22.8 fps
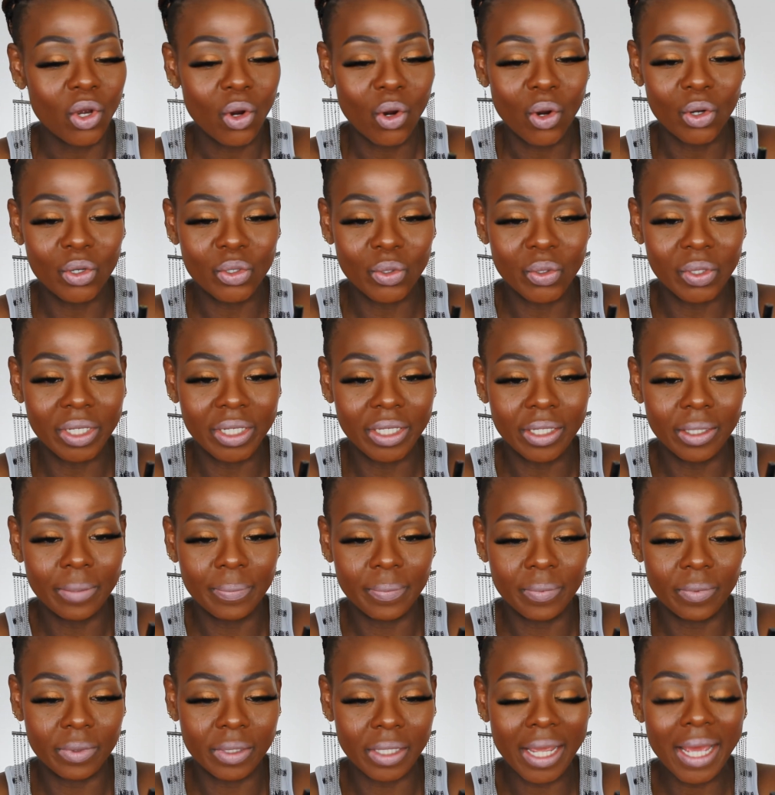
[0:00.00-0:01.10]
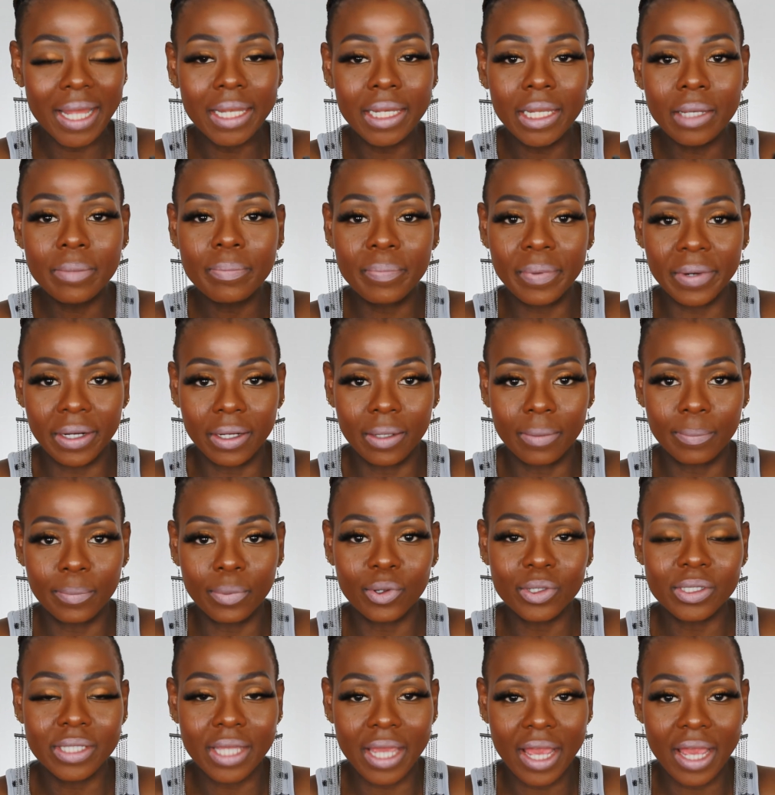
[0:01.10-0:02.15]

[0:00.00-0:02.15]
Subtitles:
on your lip. They are lip balm, but they